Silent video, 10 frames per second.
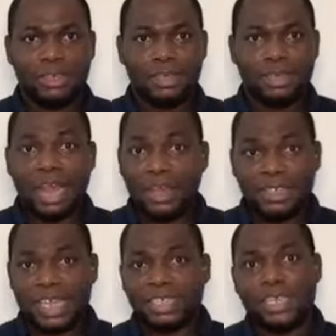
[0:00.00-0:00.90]
Now
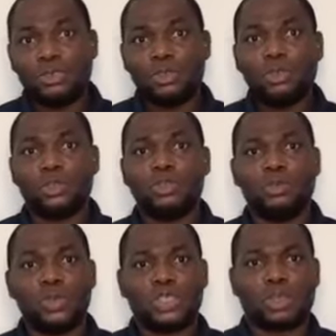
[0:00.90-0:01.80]
they are saying to you,
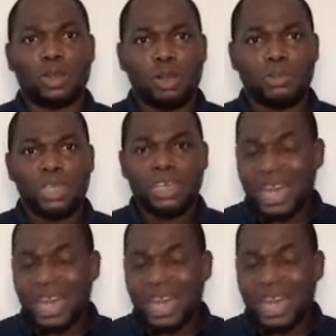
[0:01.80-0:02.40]
Tinubu is corrupt.